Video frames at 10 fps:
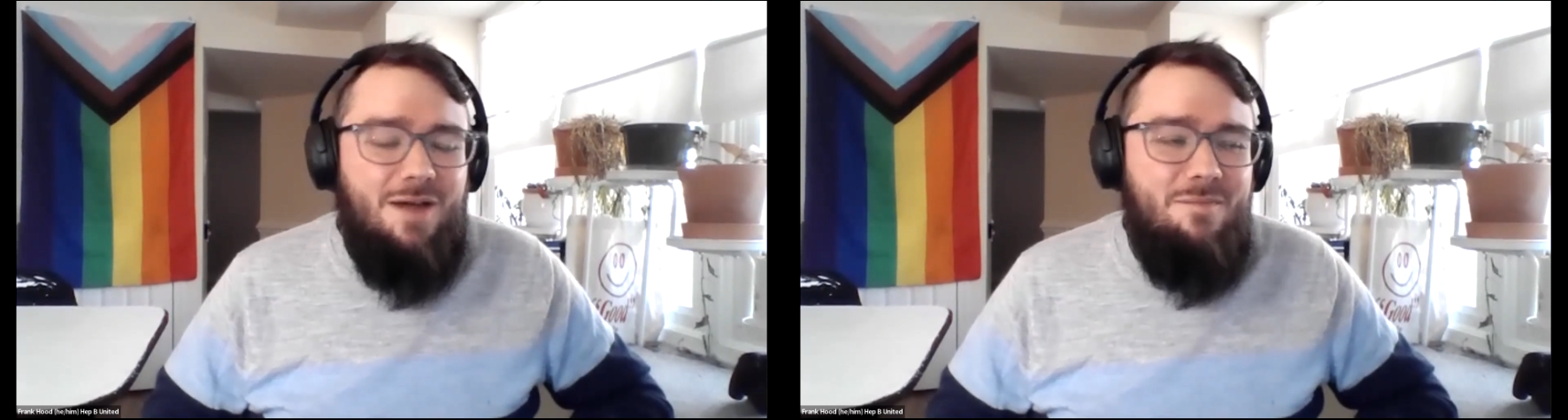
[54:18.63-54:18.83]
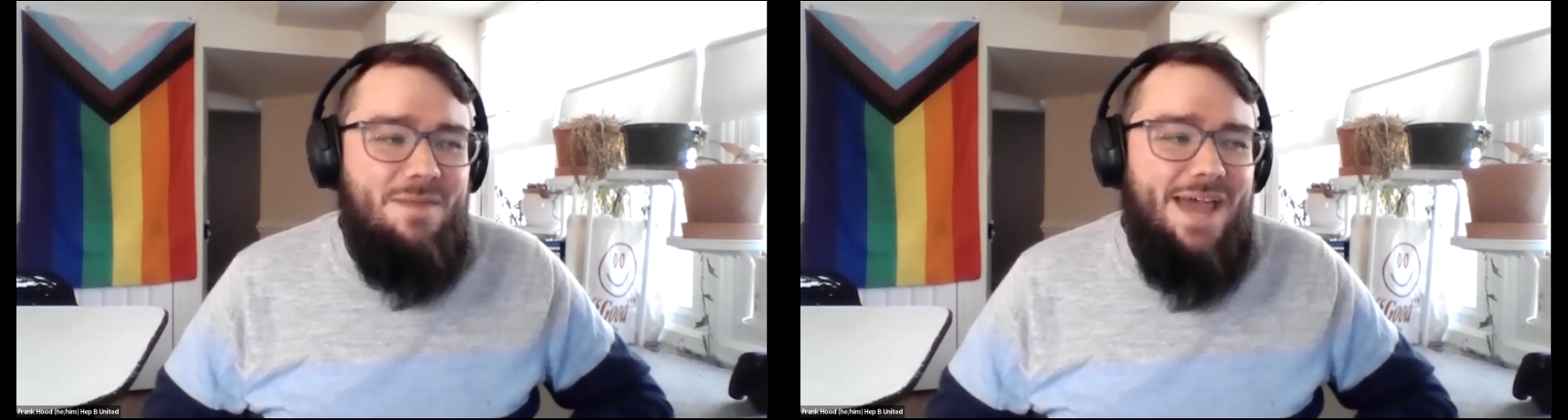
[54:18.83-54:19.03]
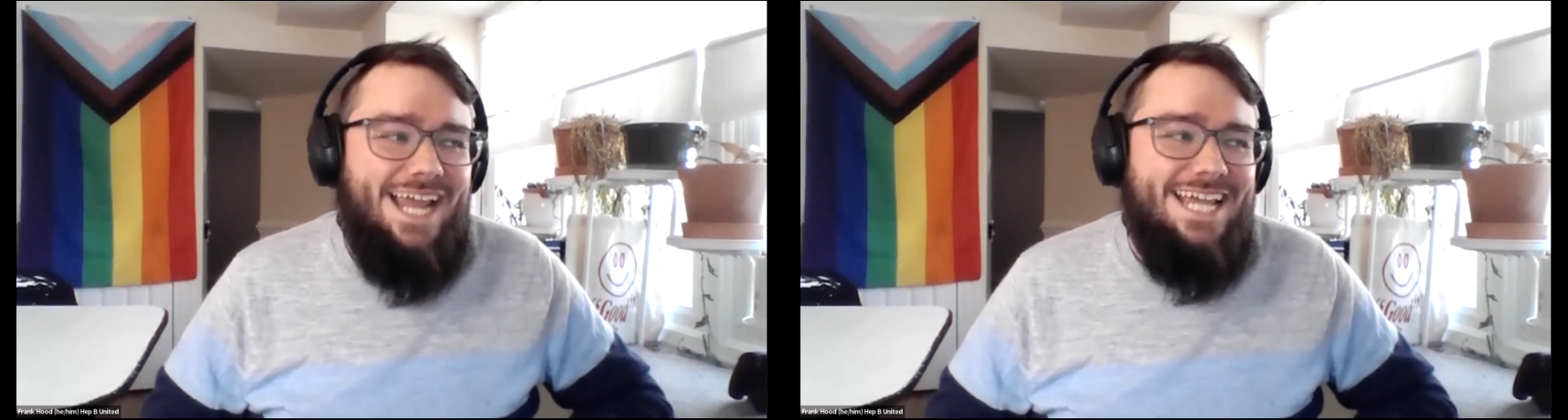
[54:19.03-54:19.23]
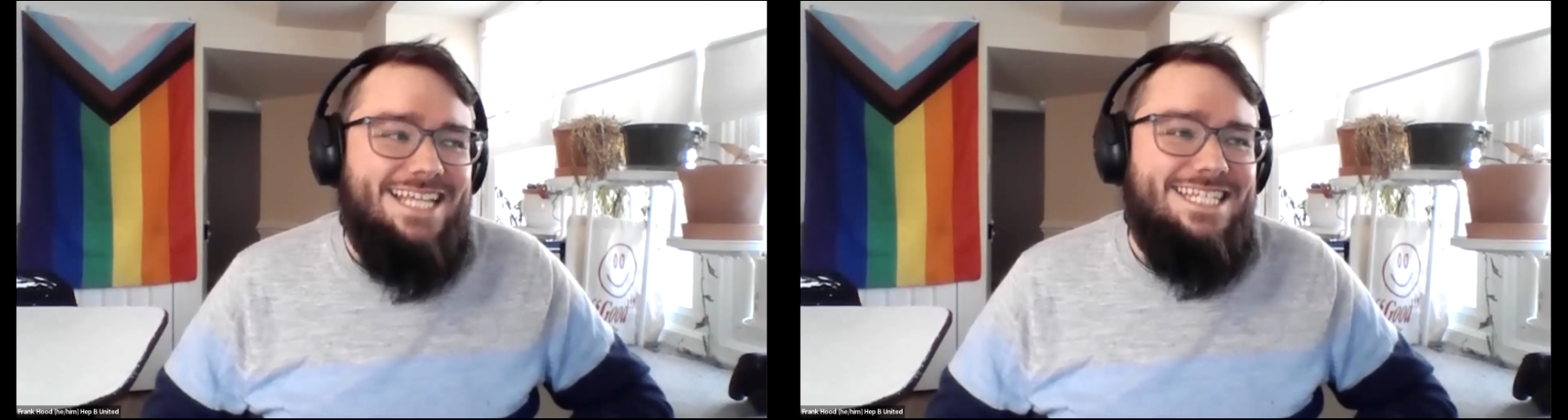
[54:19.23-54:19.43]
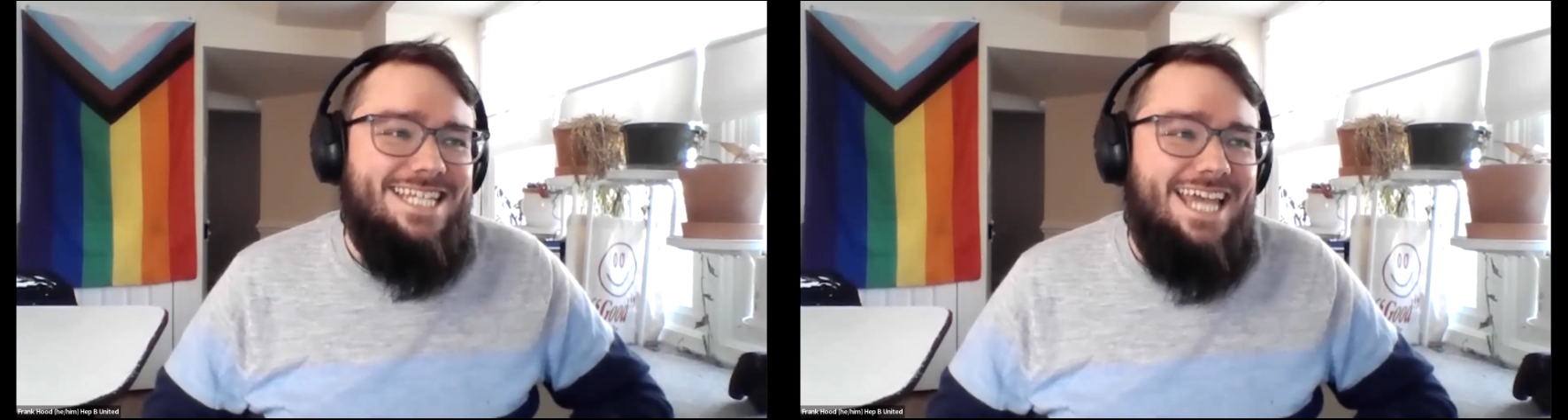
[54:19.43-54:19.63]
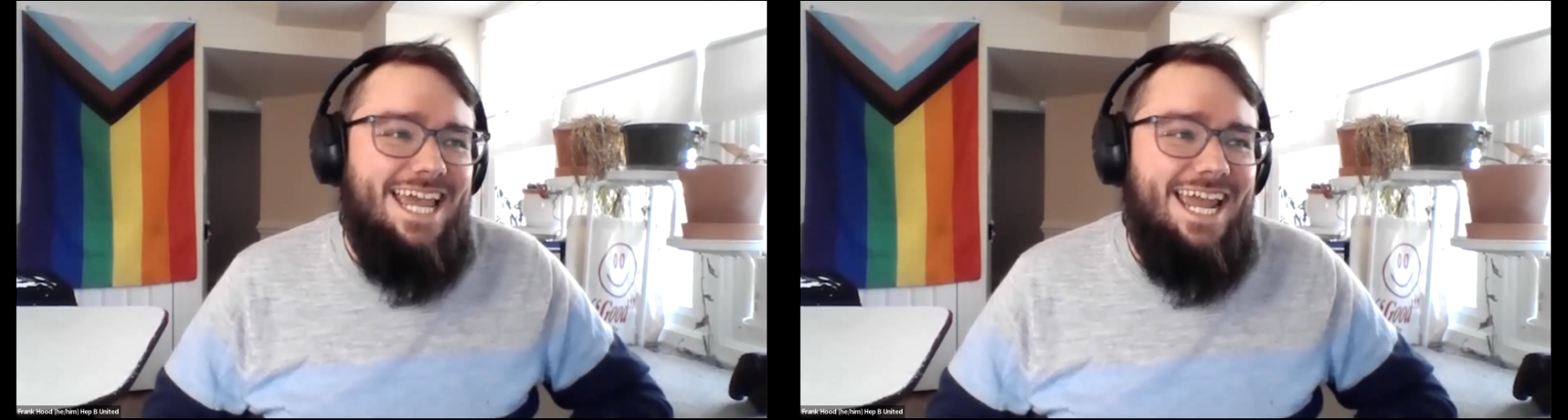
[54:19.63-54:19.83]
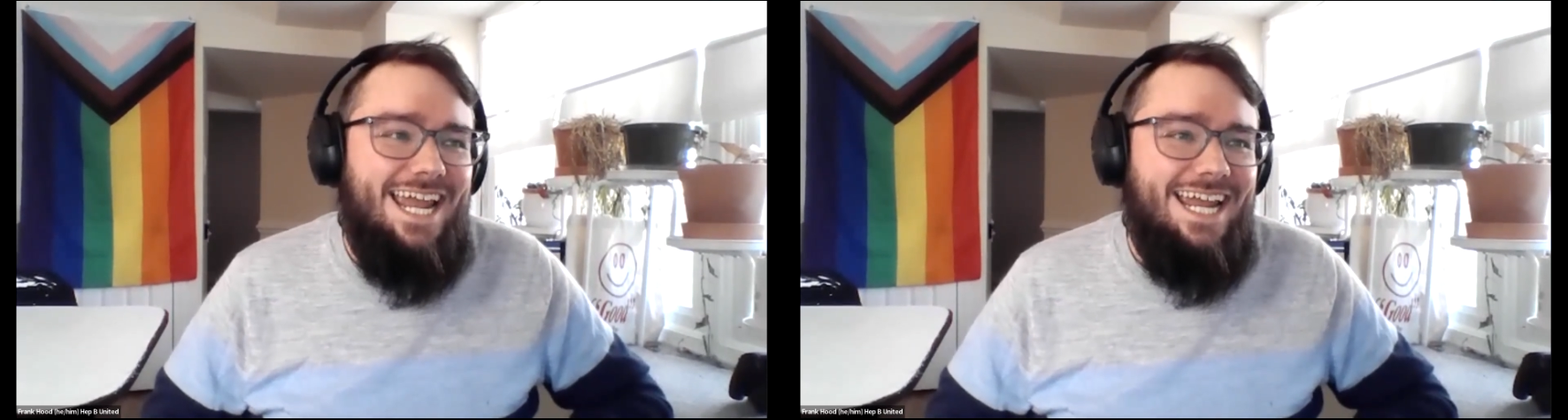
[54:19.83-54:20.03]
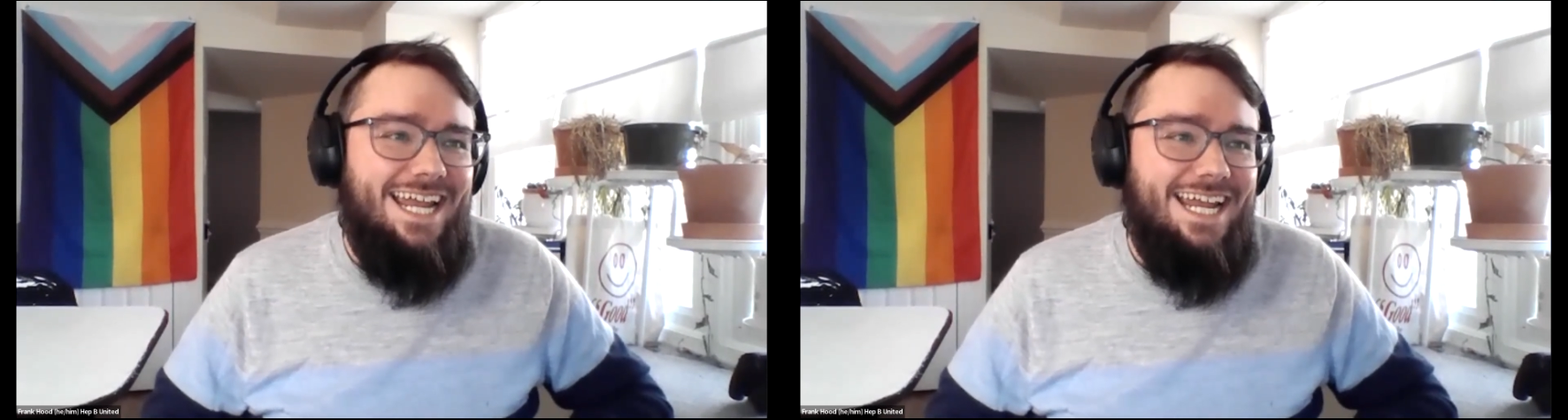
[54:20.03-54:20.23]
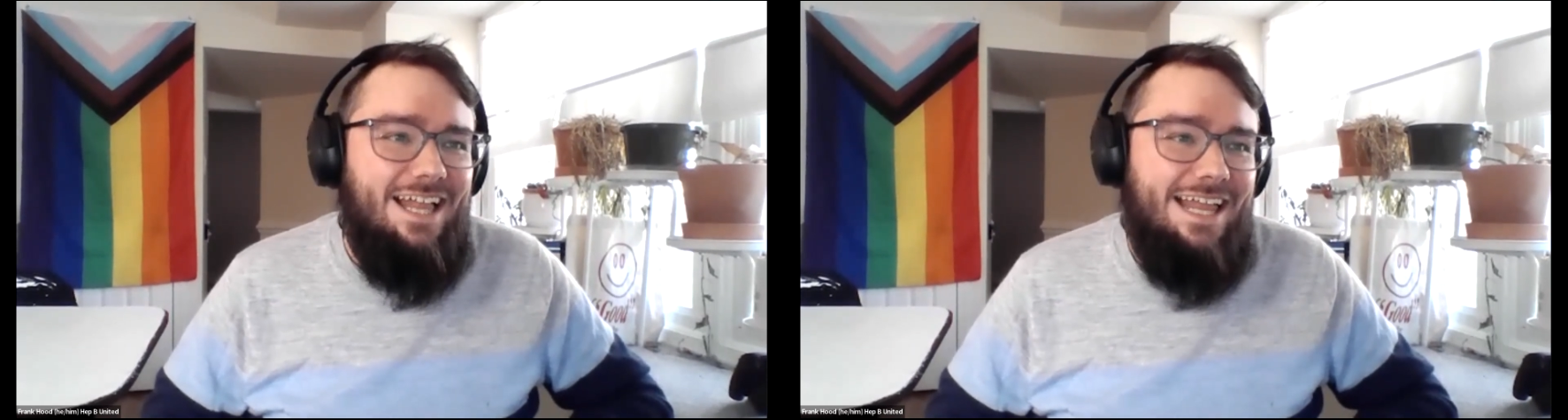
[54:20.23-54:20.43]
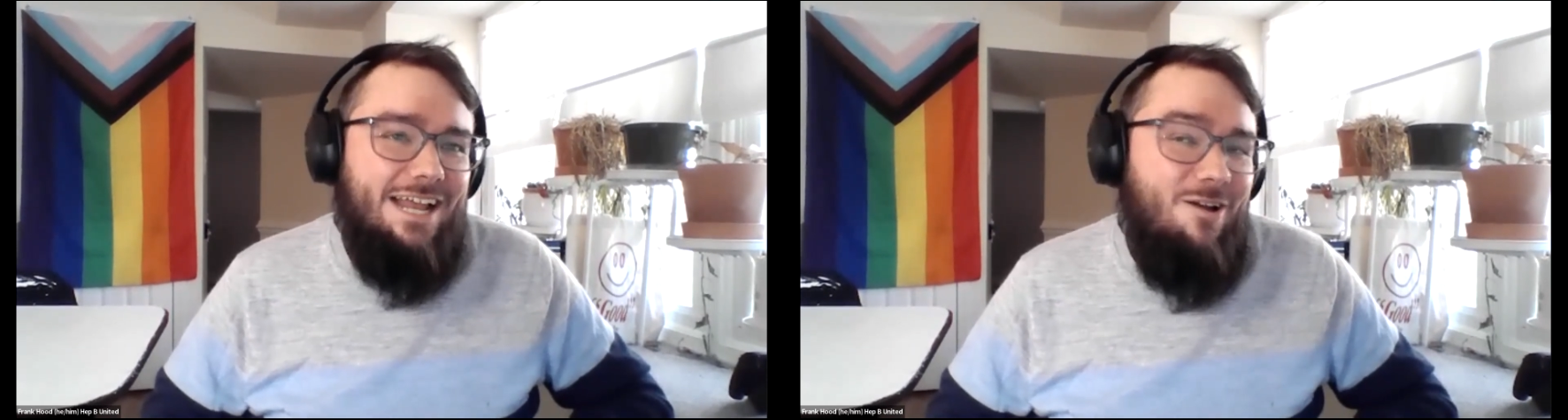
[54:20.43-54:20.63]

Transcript: come back and say like,